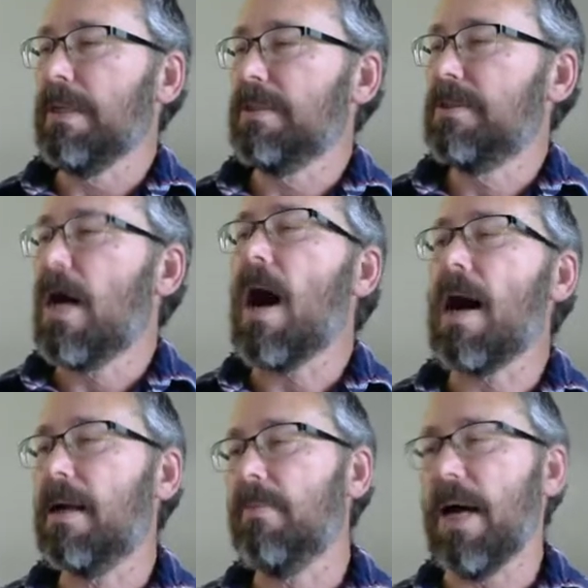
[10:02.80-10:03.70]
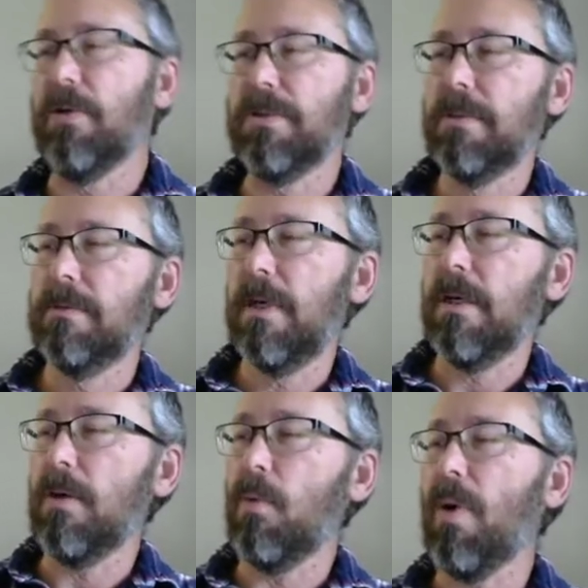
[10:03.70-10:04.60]
to talk about
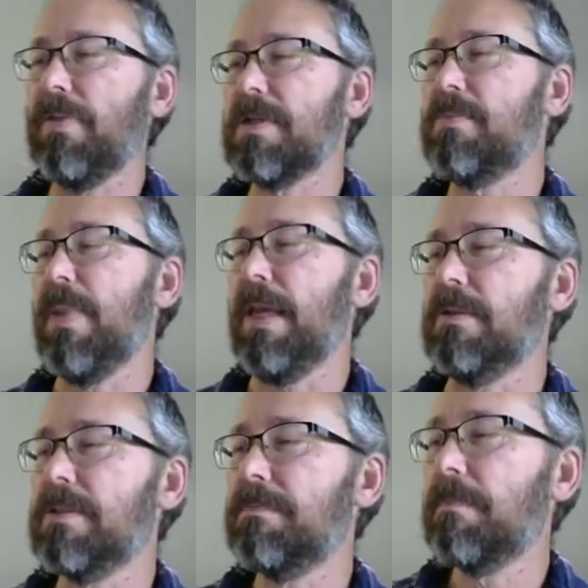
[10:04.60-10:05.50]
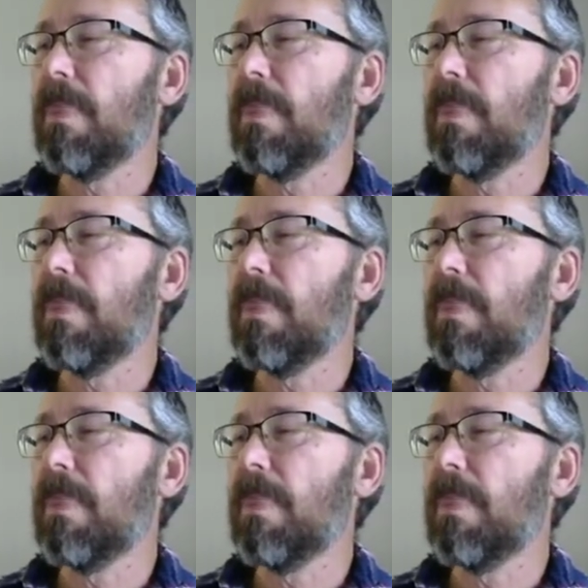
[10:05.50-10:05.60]
what this means.